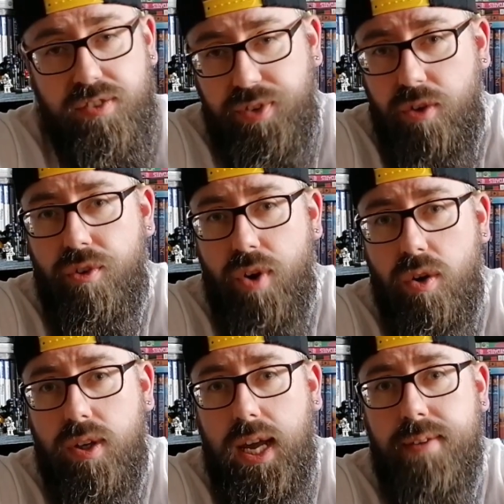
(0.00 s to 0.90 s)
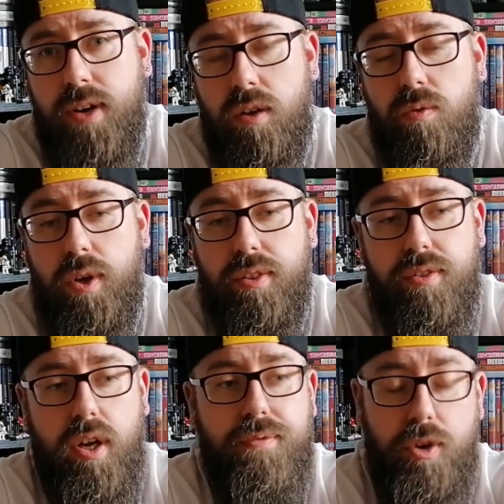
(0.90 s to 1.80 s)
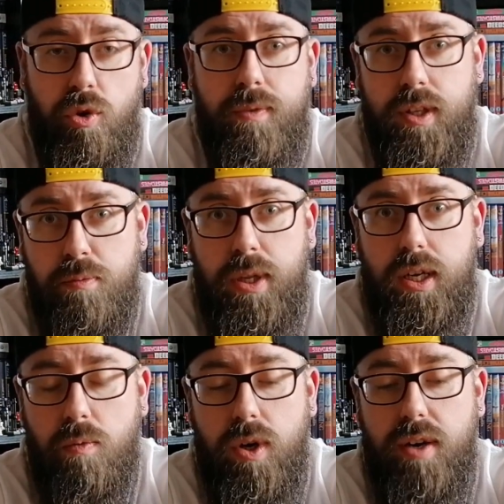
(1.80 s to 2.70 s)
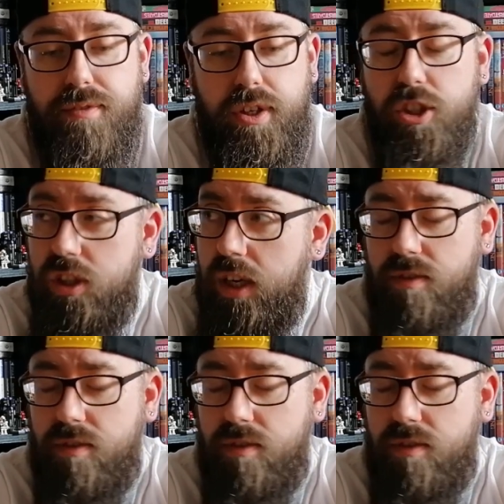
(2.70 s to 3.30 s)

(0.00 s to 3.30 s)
Fury Road came out with the normal and the black and white version.